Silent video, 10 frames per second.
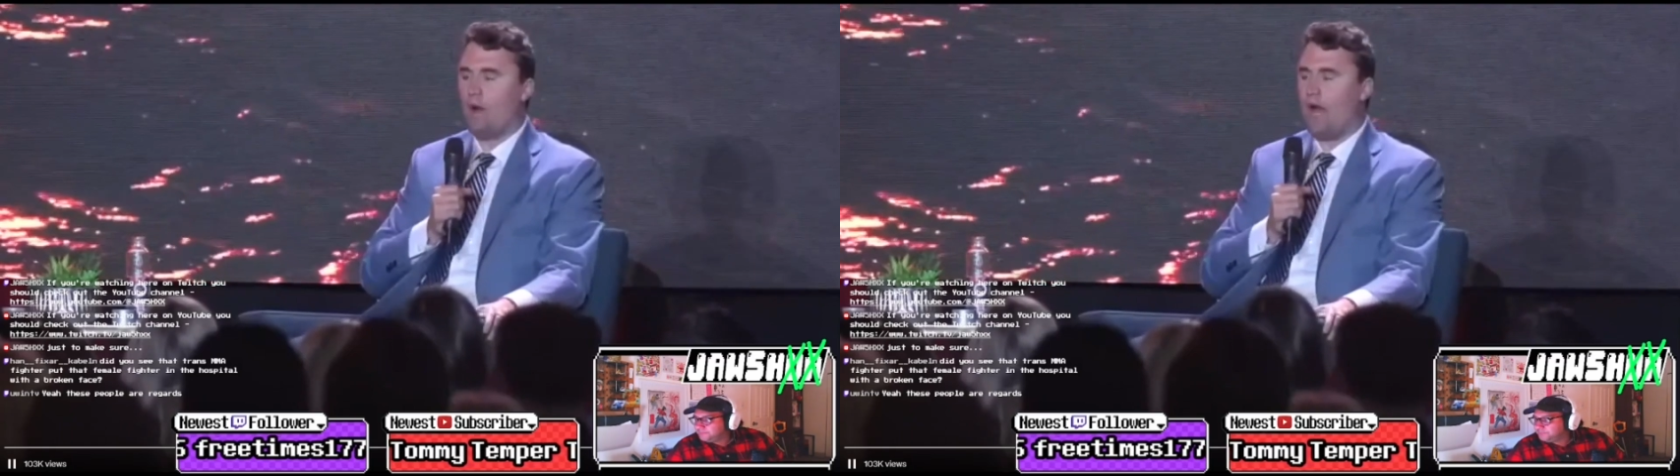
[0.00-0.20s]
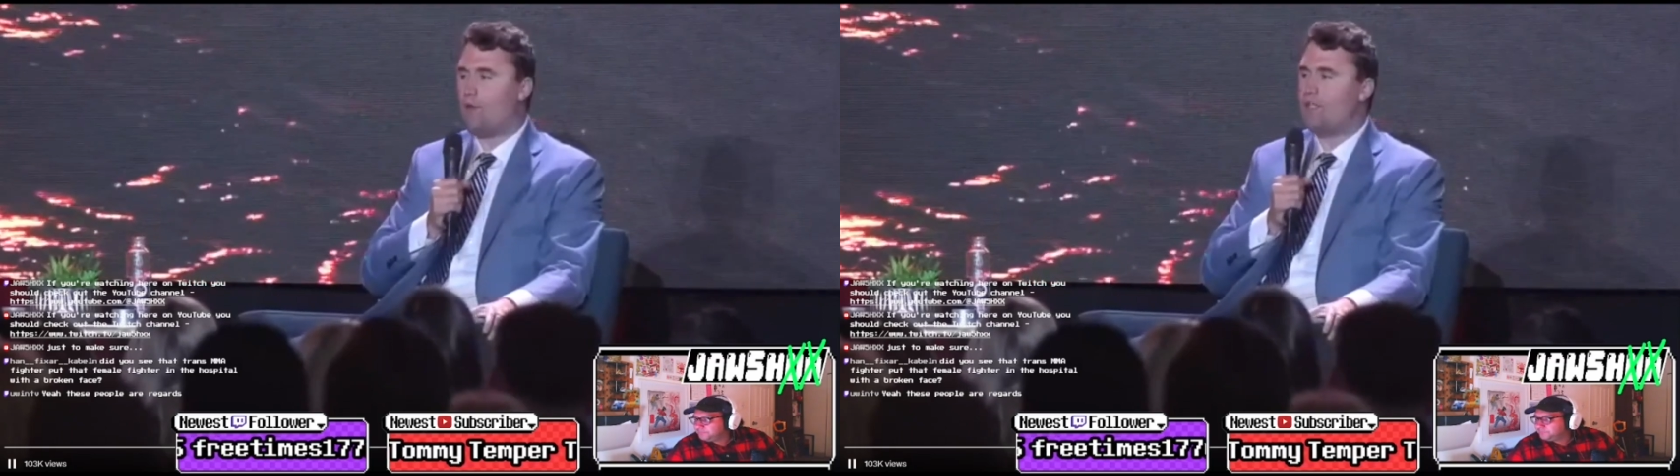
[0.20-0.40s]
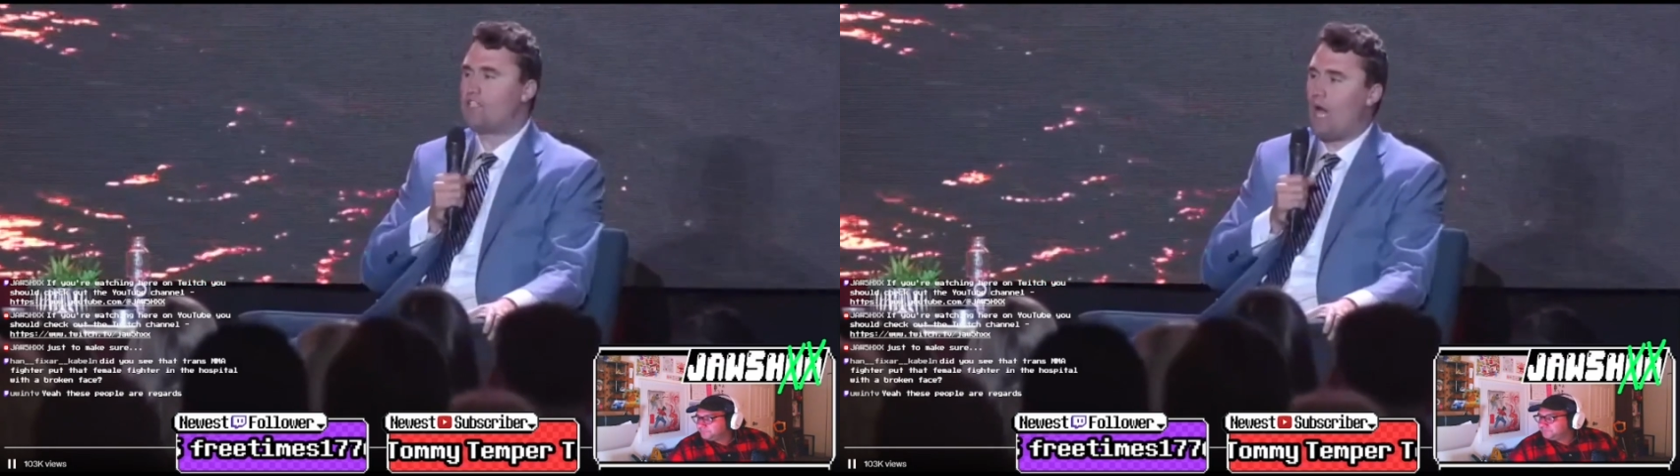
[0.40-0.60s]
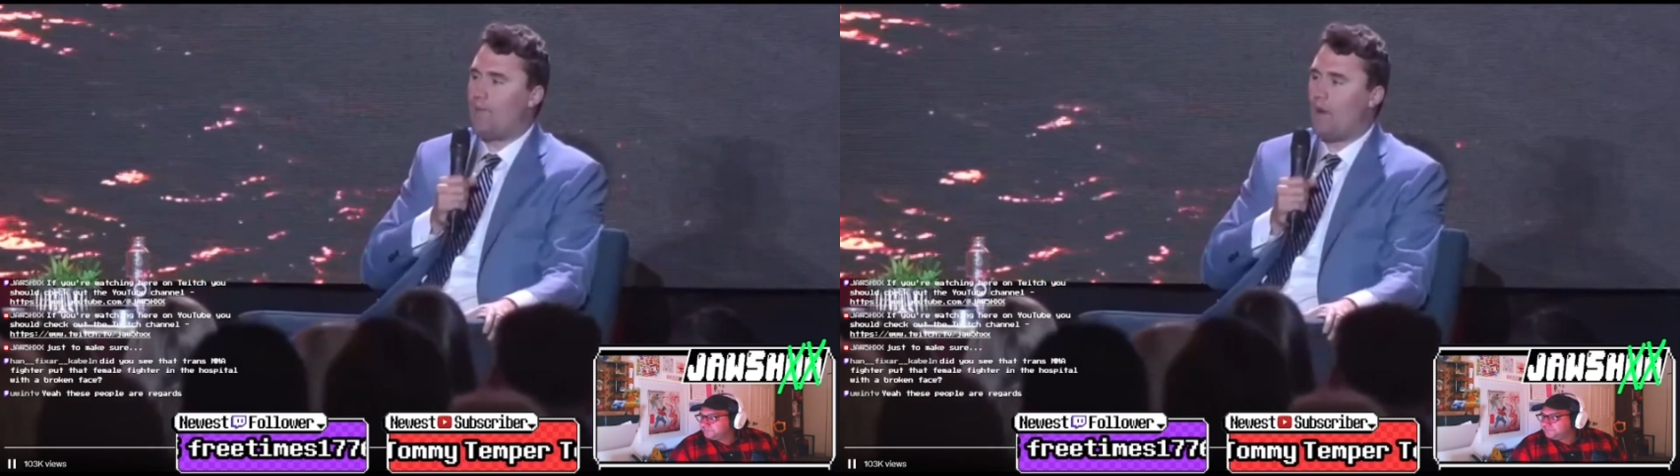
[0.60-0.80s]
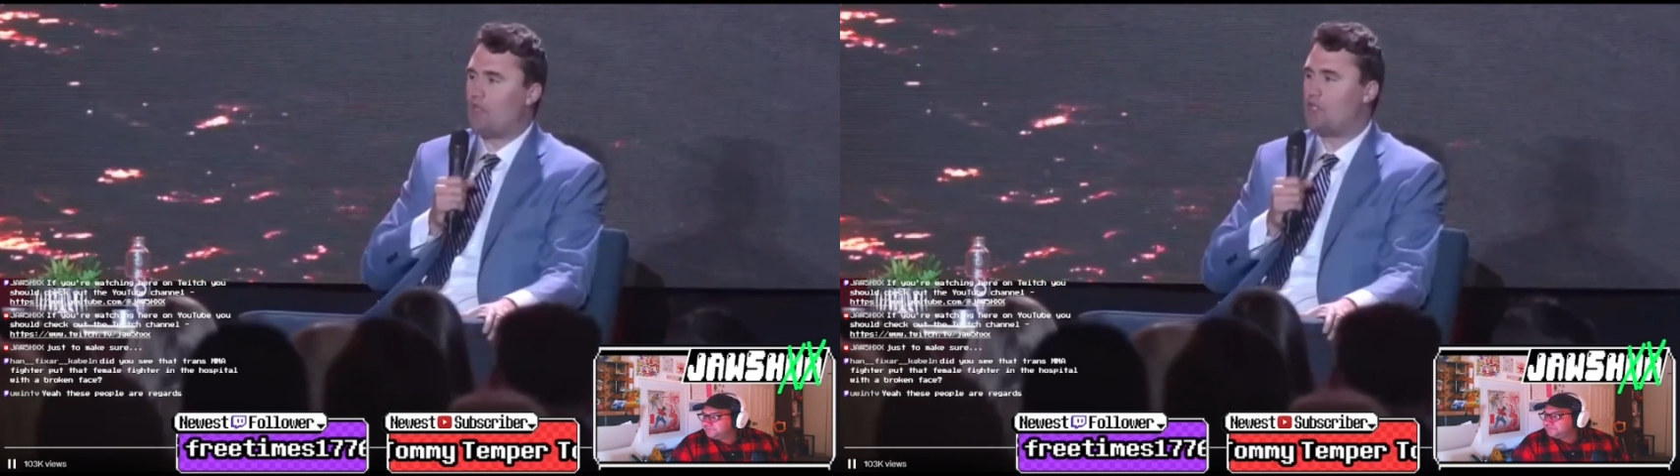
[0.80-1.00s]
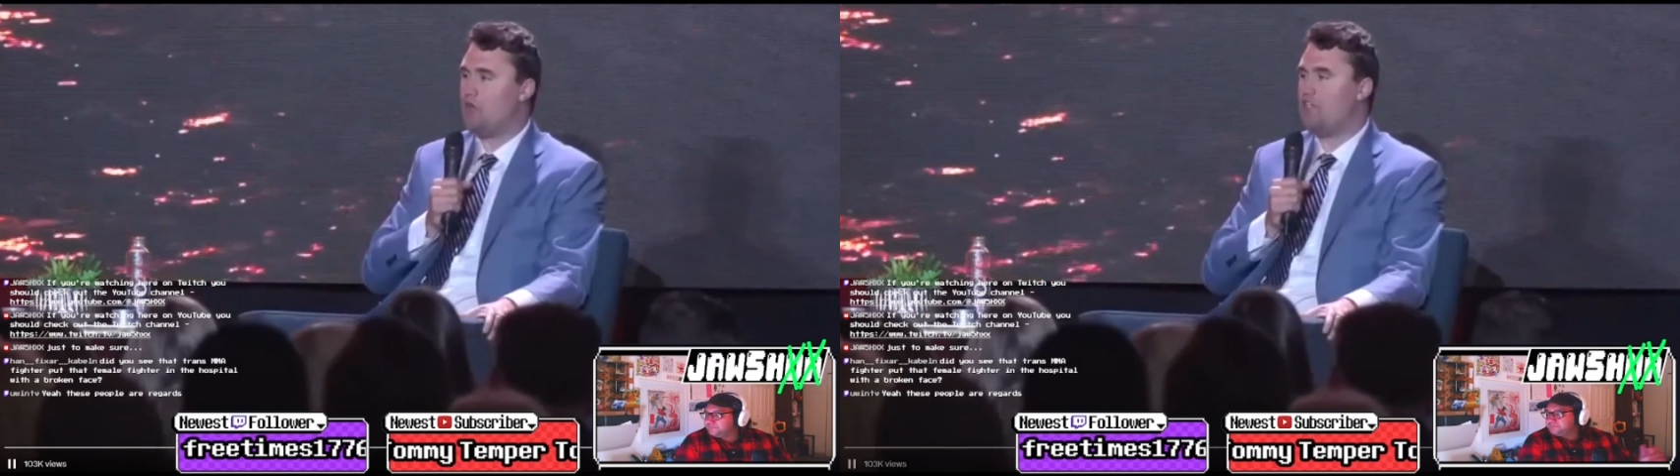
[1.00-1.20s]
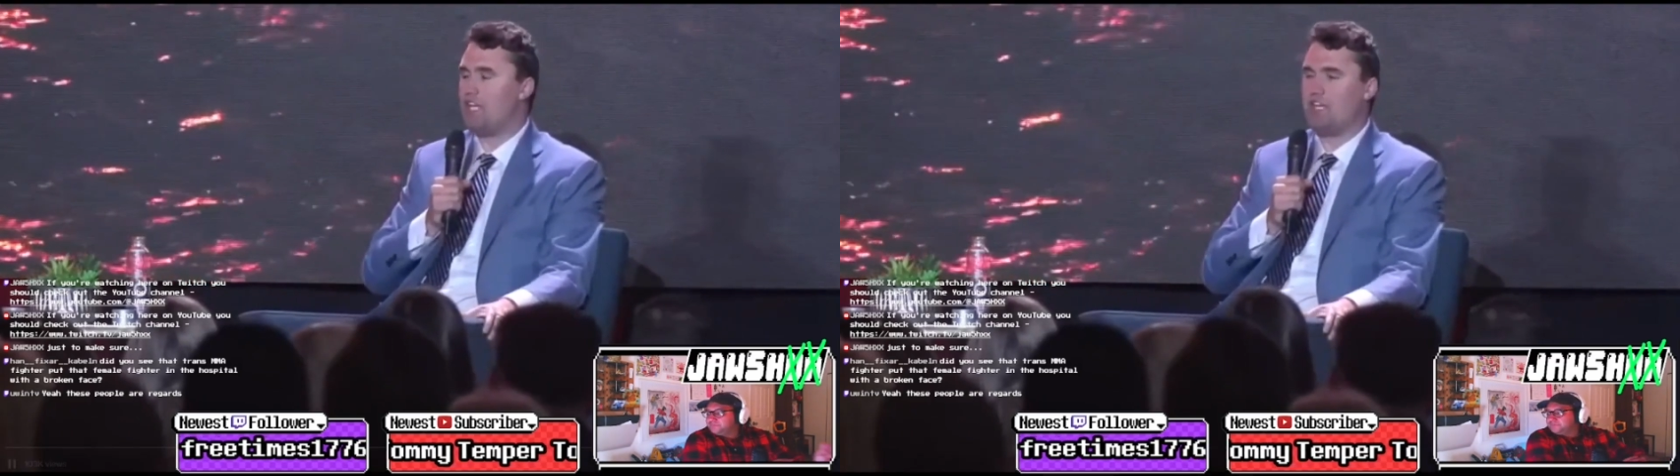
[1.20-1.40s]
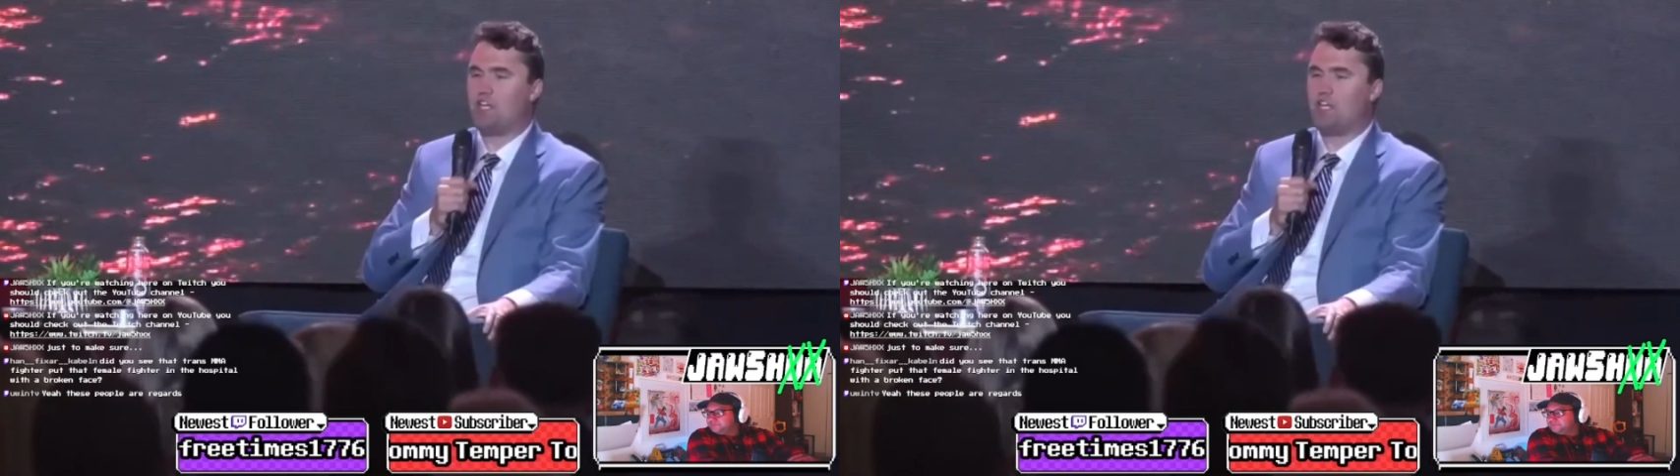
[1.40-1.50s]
How do we stop all the shootings at